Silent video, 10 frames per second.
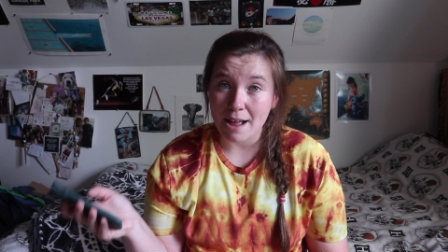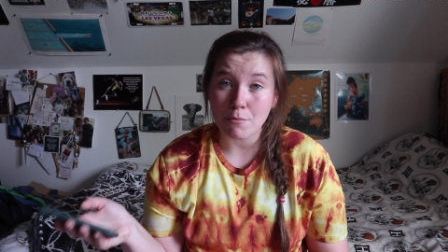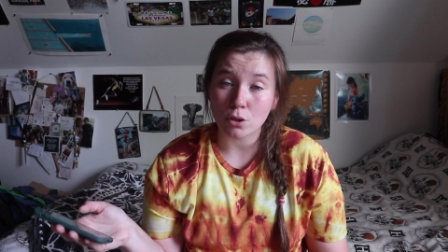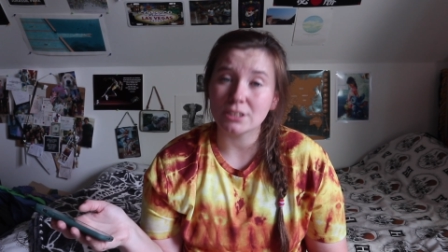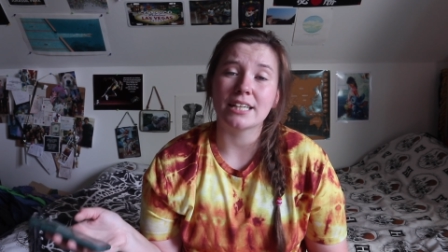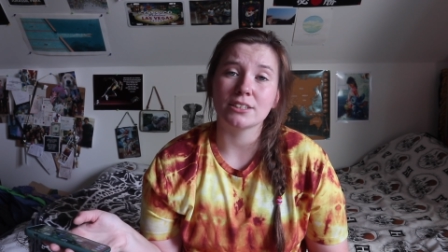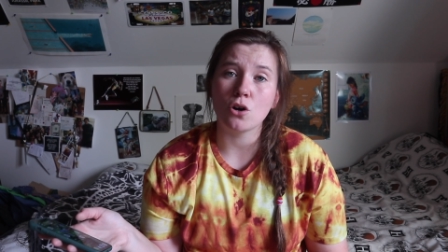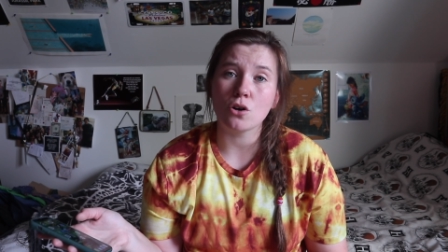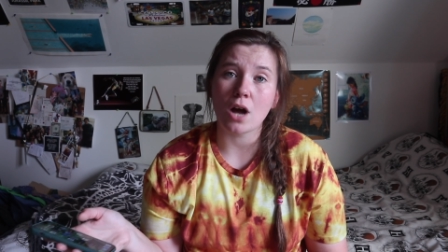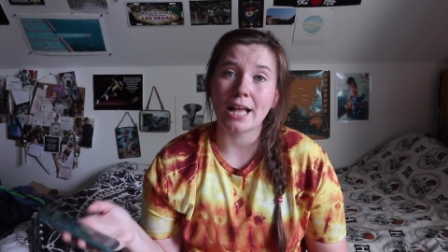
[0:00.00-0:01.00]
on TikTok.
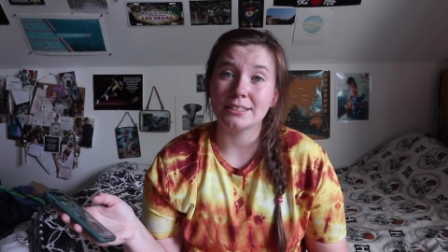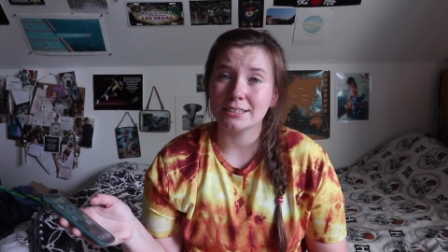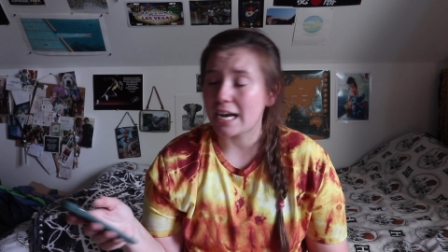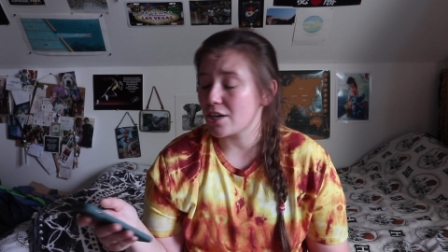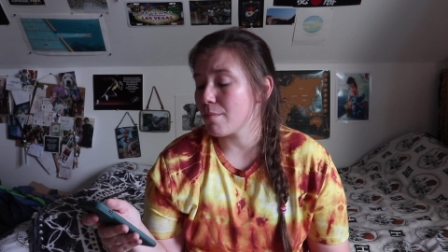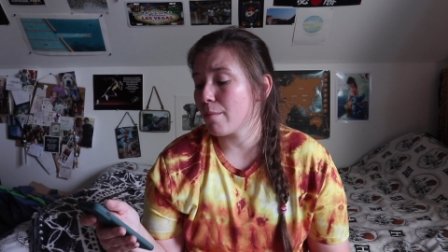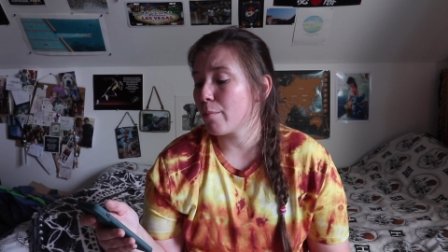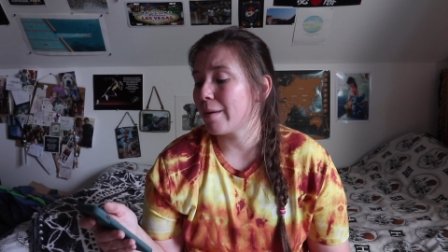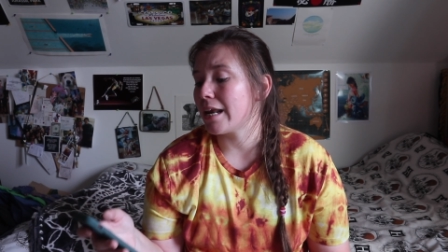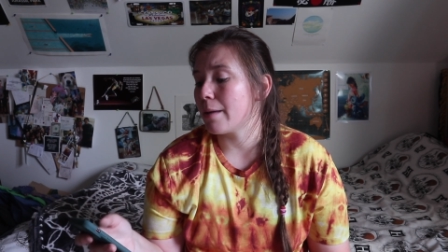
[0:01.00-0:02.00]
I can't remember my
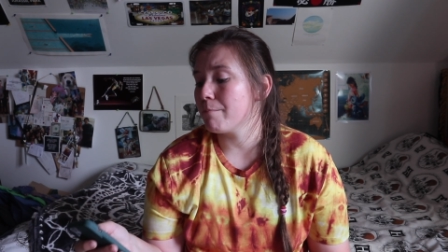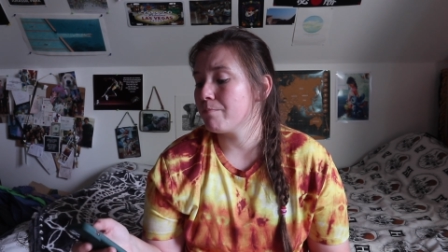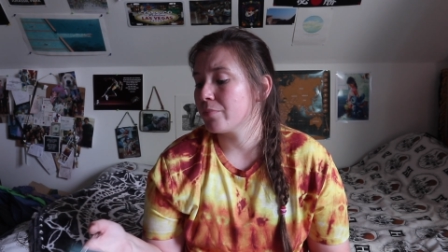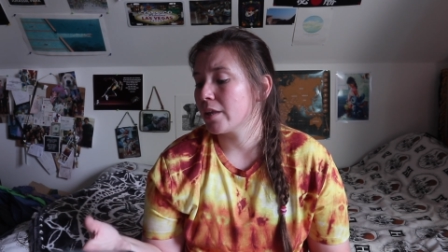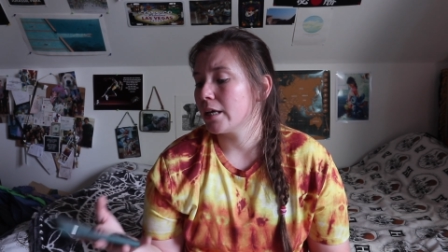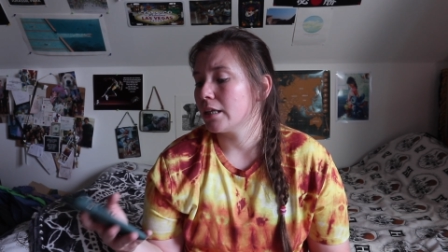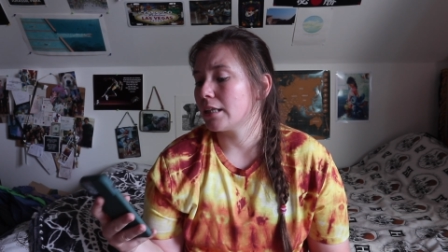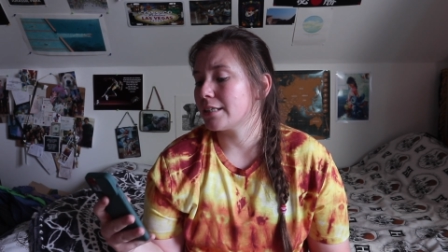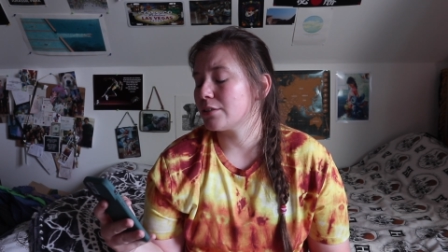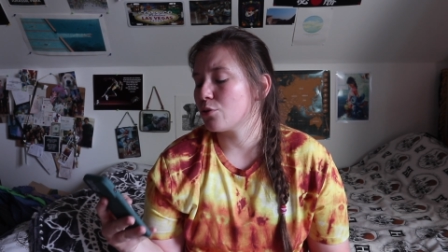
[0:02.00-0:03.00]
name. Let's
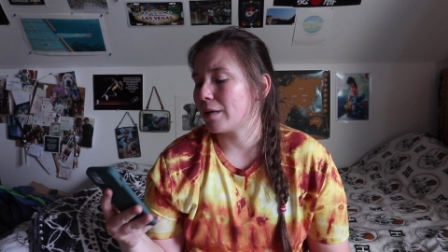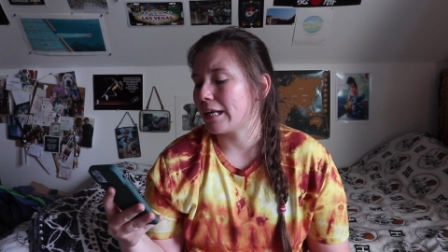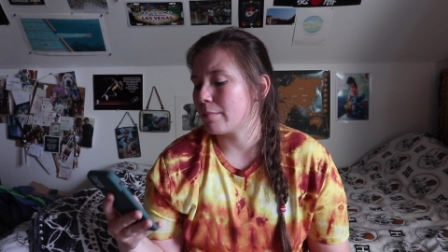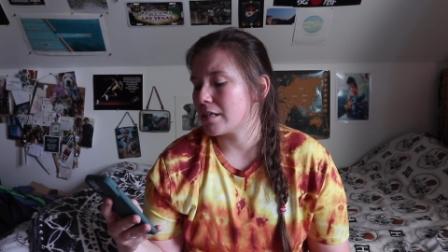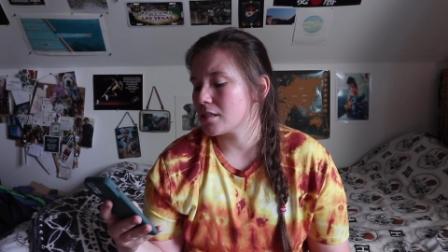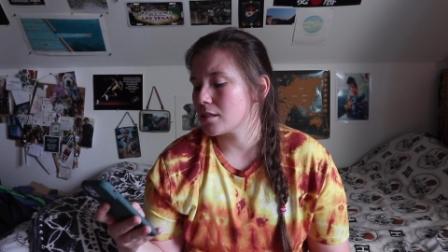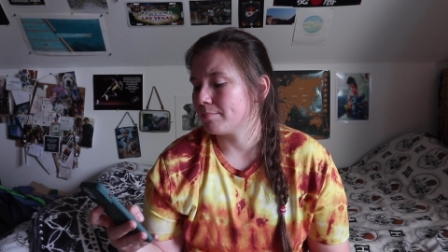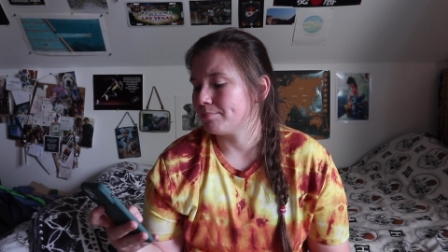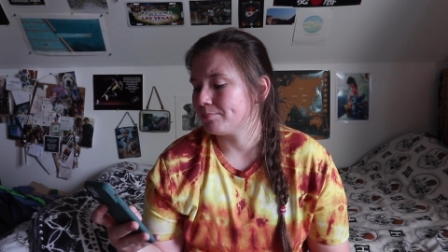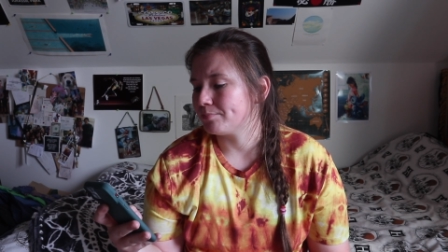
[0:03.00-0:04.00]
see what my name is.
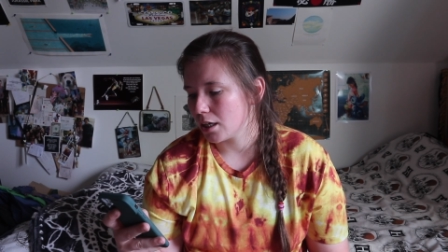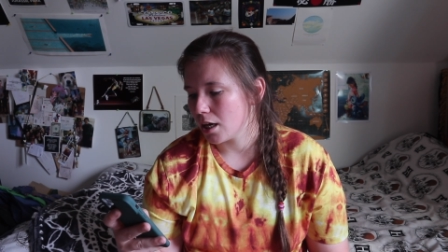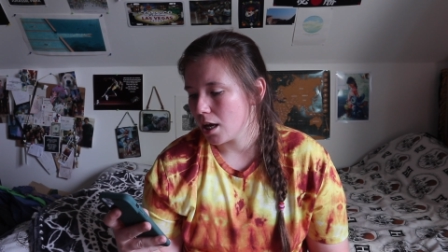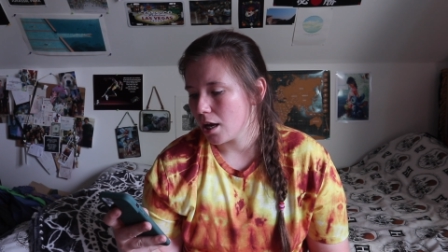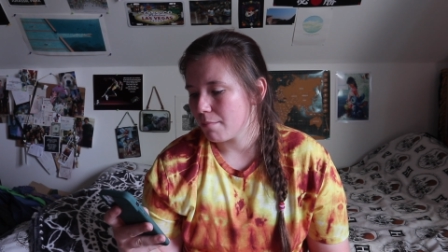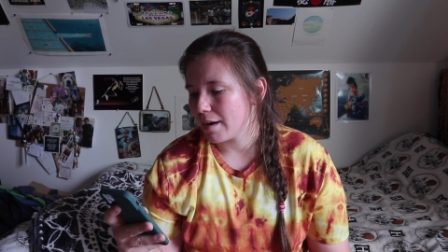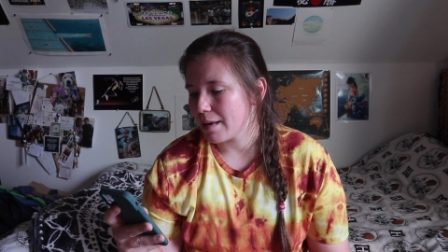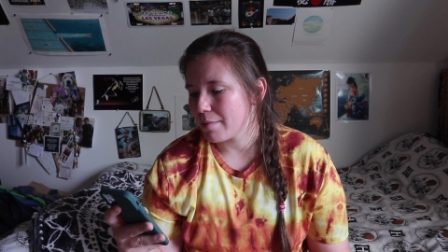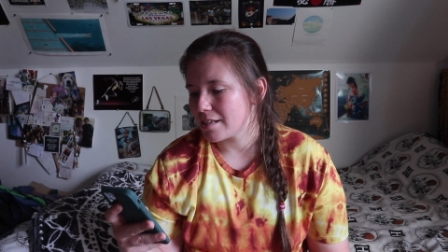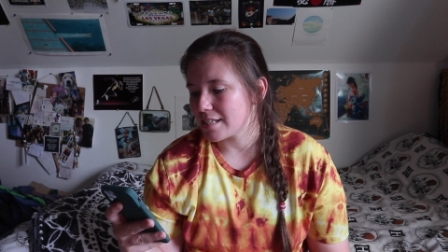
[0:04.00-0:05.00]
My name
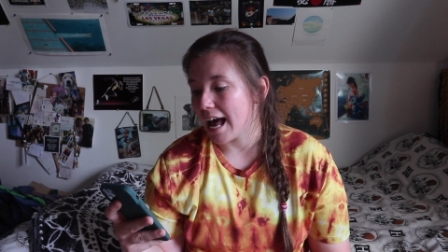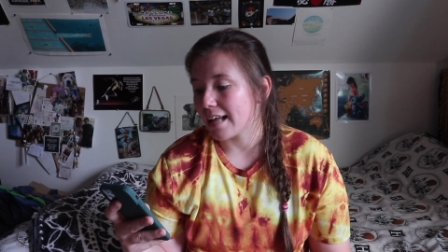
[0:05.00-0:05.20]
is at